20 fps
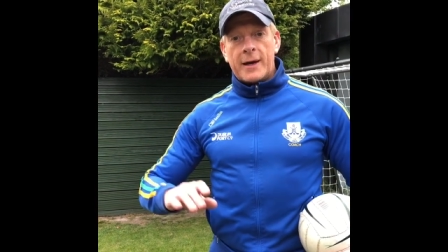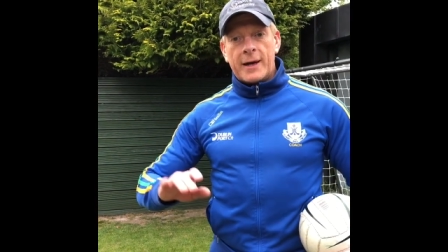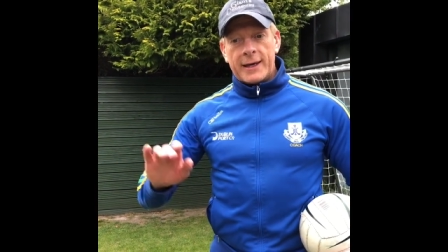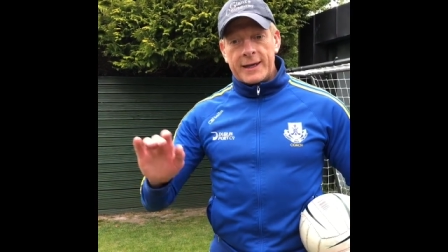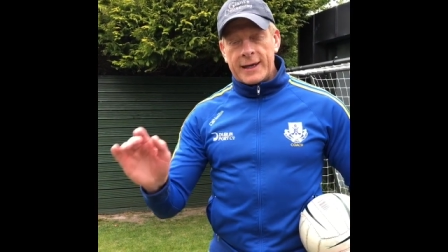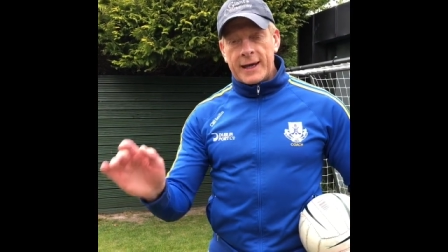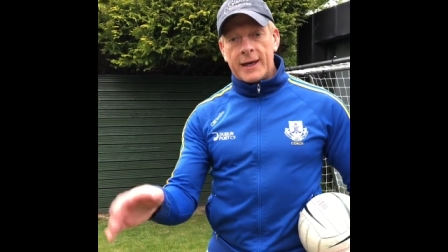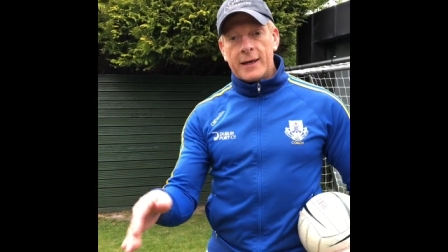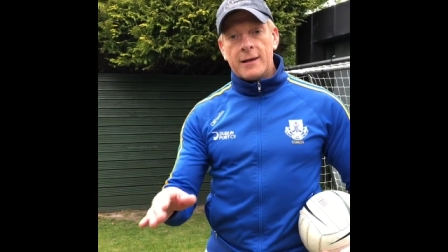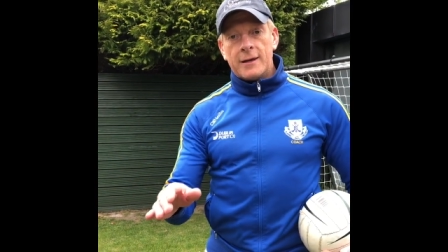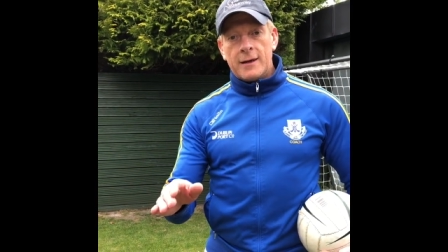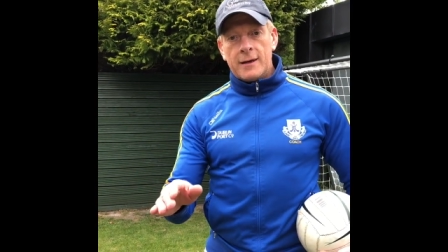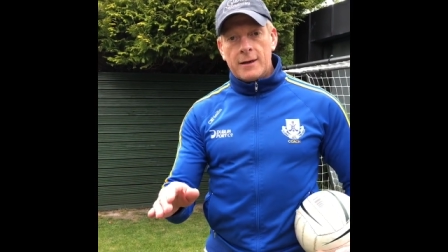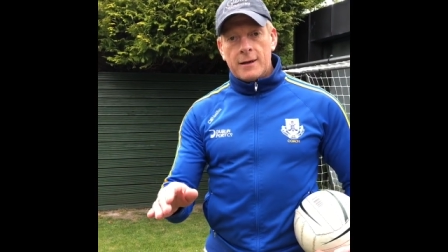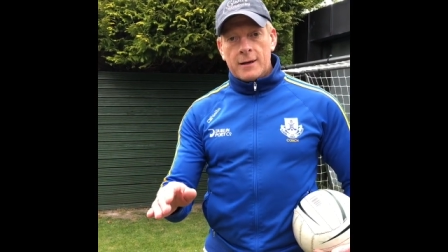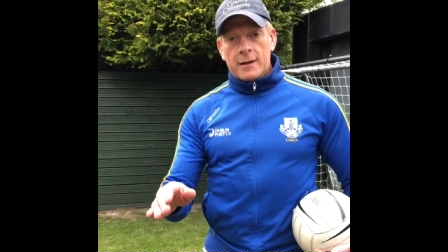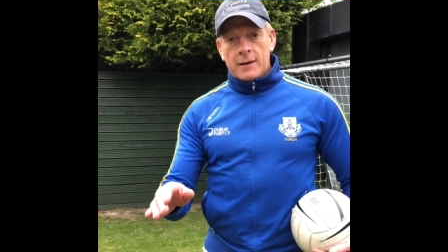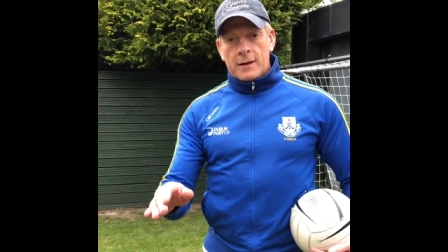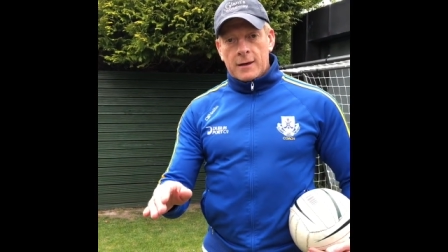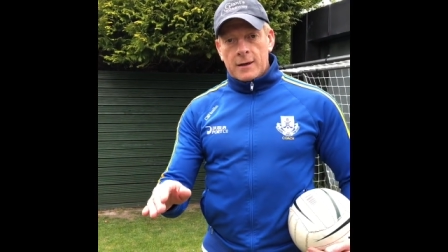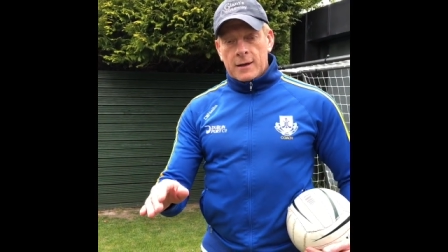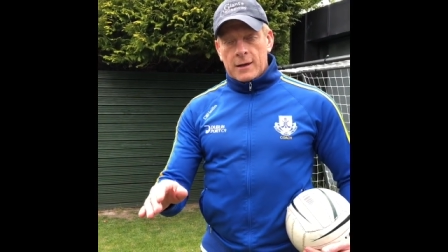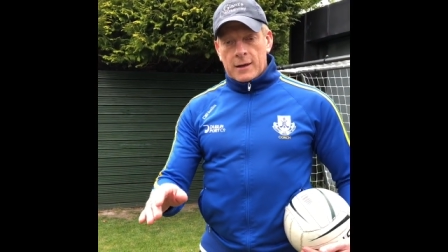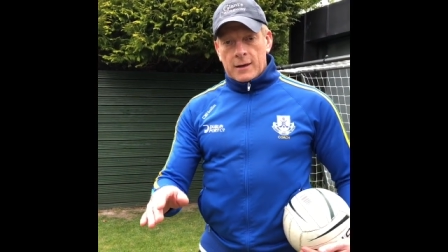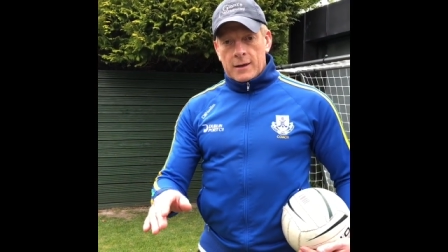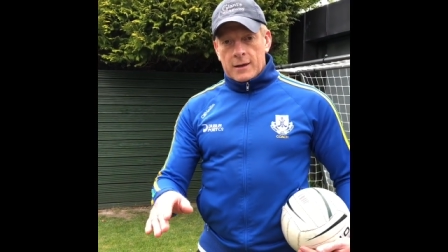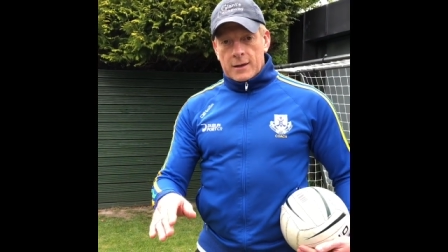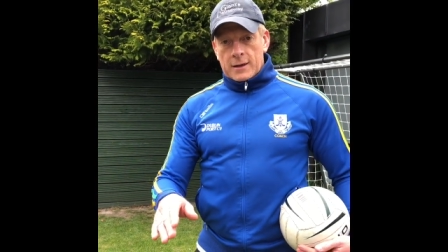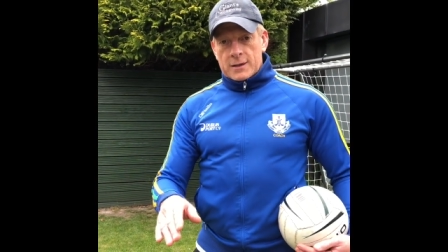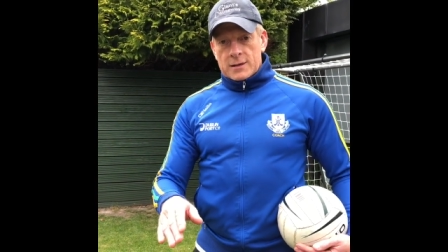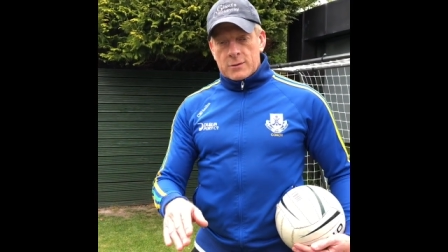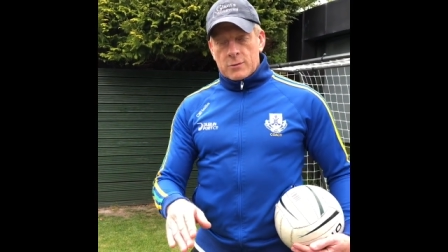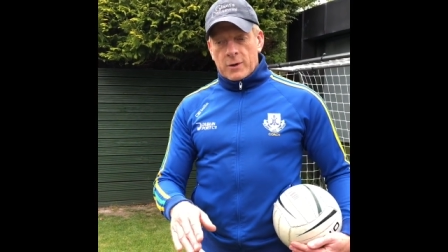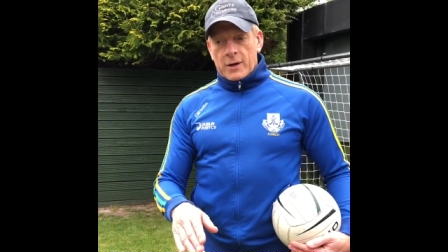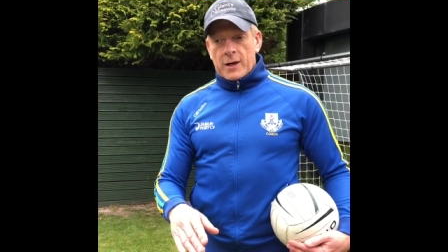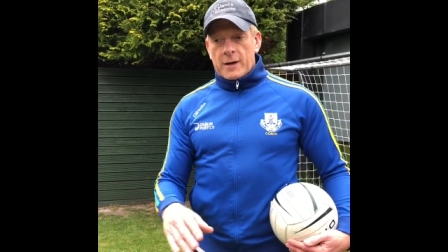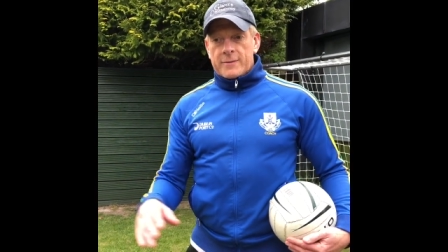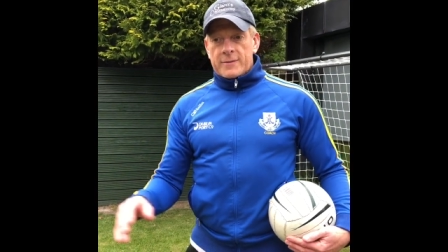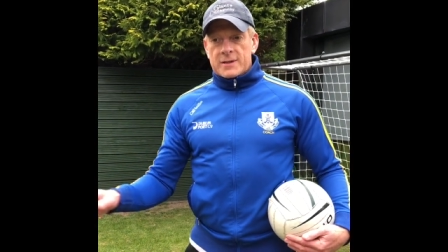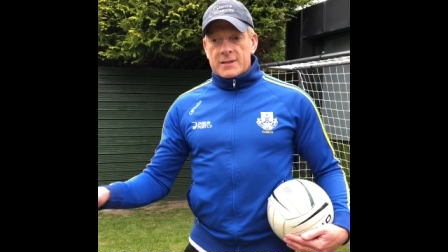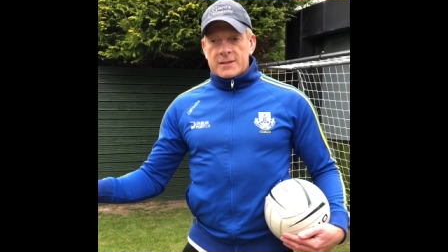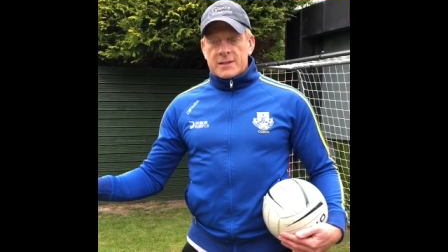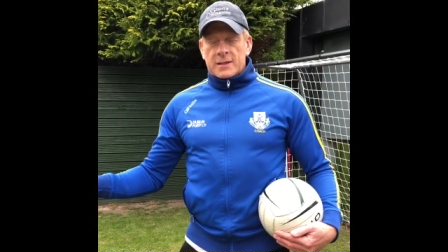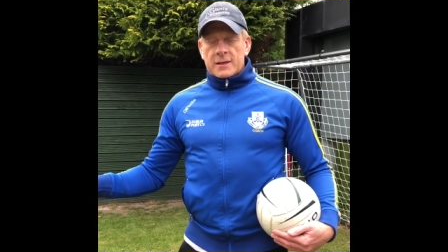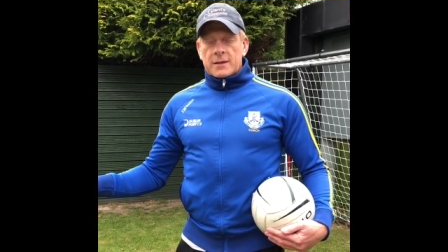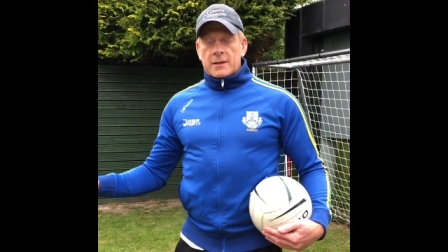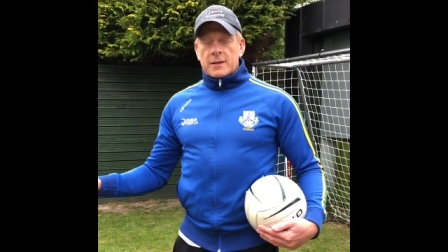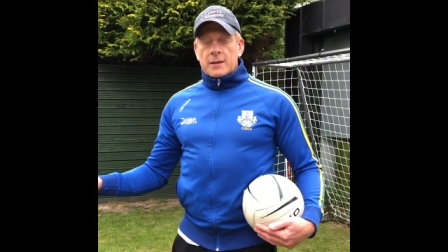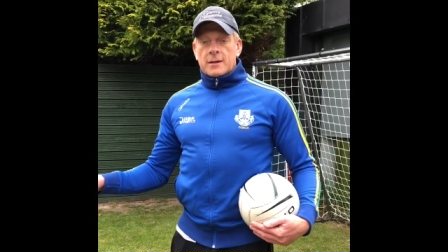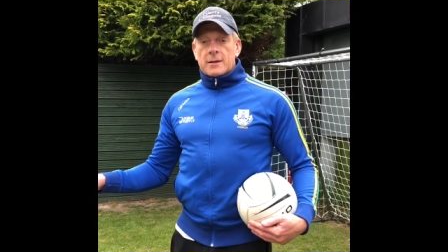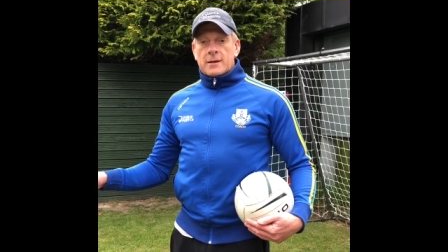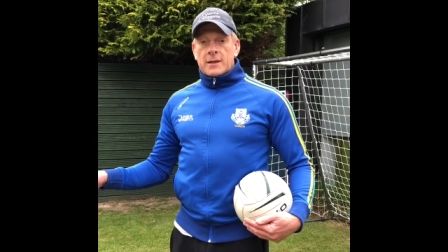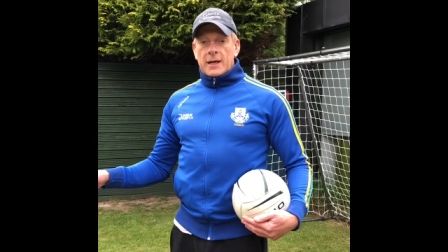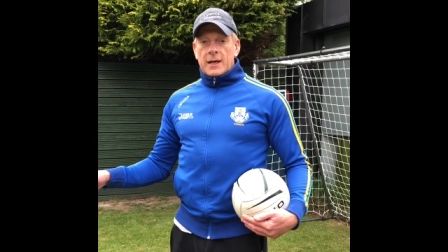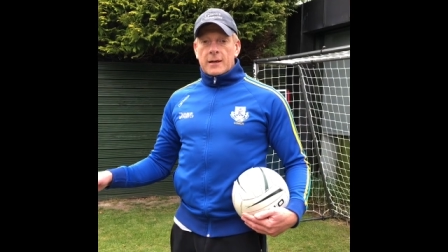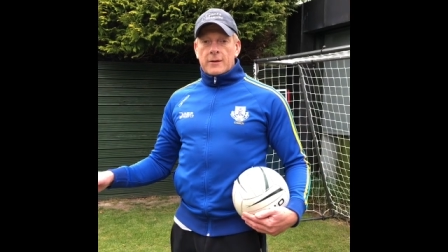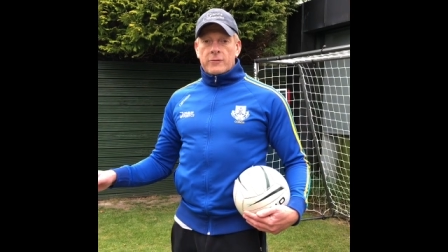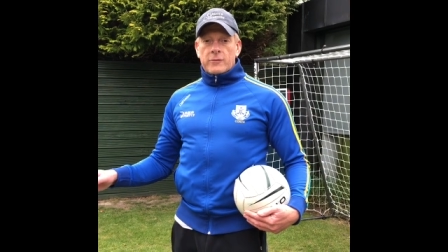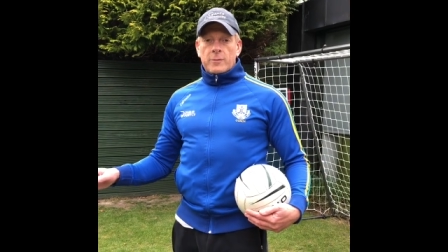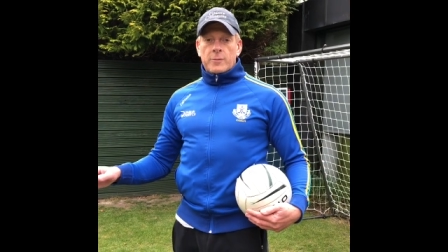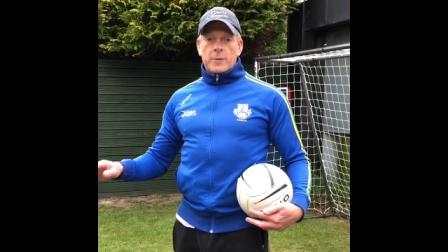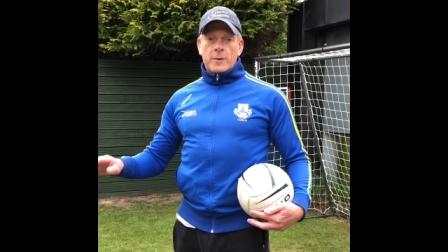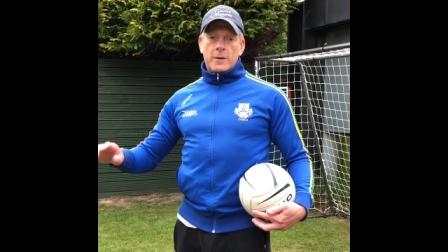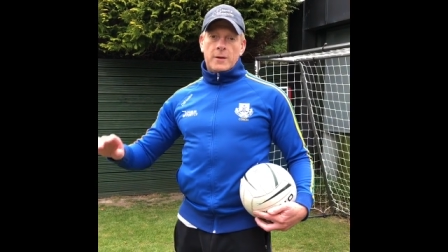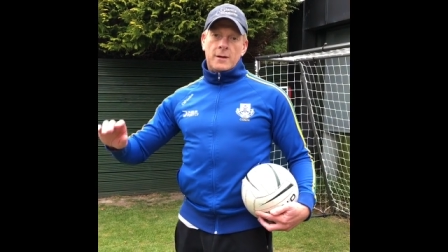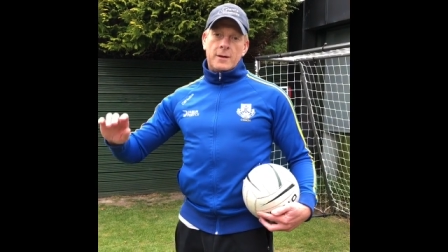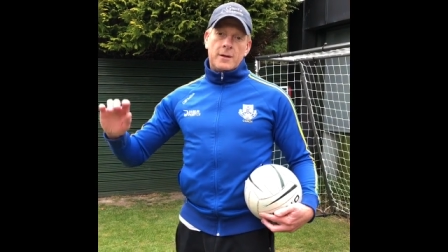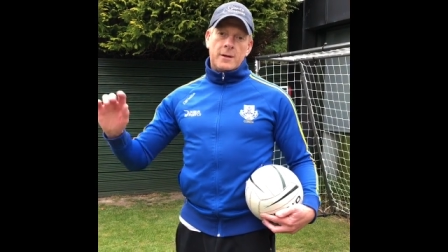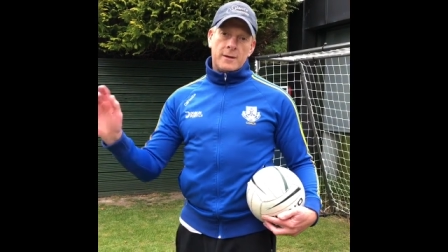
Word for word: Again, it's quite obvious in Gaelic football